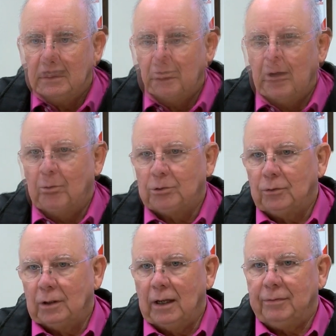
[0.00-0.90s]
I, I was
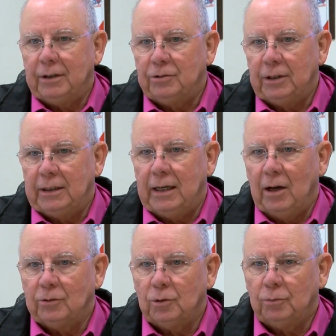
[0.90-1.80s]
on the Lufkin City
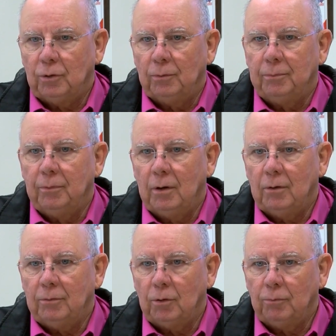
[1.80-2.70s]
Council for
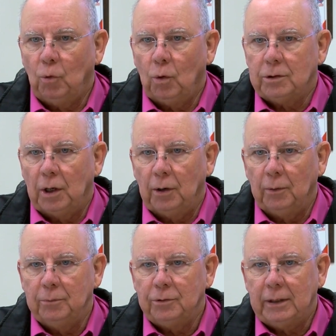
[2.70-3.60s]
for four
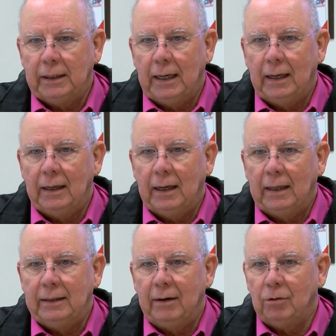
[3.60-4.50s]
terms, and I,
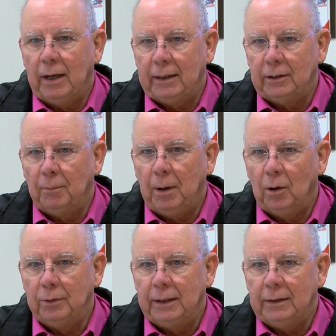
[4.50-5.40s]
I never had an
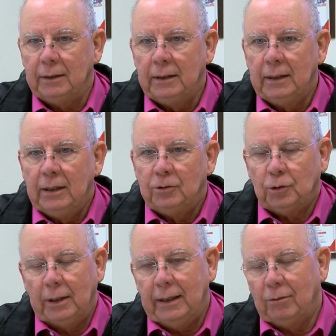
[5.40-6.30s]
opponent,
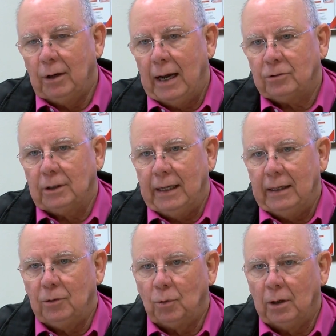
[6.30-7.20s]
so I never actually
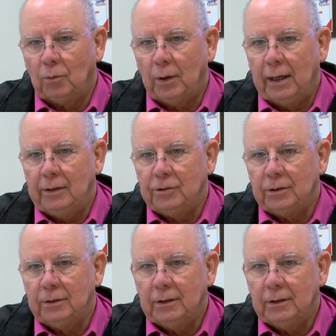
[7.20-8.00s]
had to run a race.